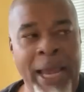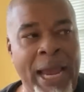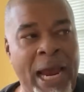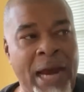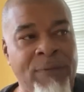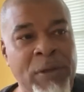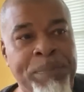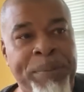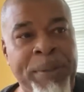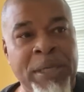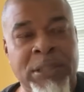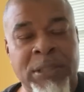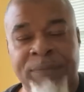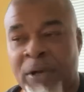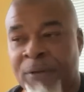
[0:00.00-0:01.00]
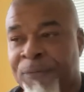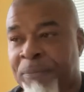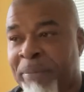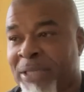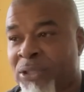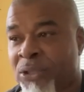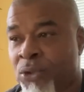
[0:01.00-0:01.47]
Every piece of
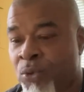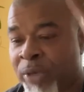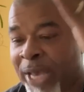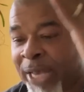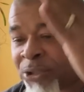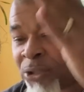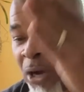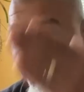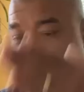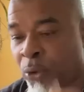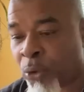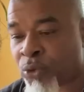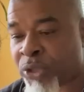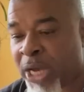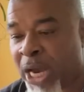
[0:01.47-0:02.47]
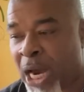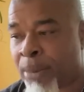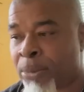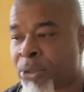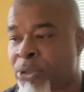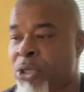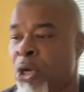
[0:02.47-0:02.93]
information you catch off of those
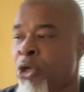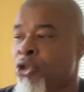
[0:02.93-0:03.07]
cameras,